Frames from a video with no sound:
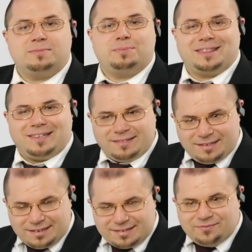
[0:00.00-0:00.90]
but this
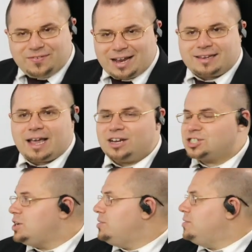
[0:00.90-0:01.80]
is in fact a hash
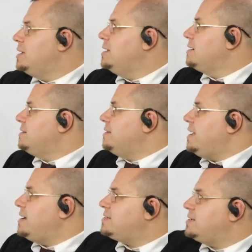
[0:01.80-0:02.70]
code because it
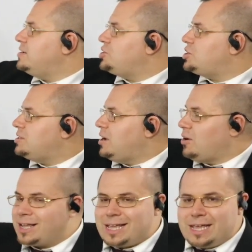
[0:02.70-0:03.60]
takes in our
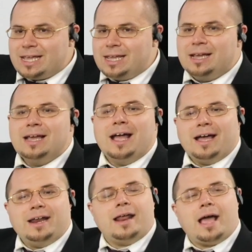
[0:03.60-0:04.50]
key
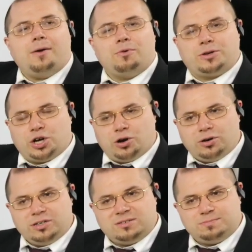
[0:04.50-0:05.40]
and it
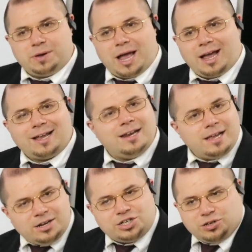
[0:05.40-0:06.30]
returns back an integer,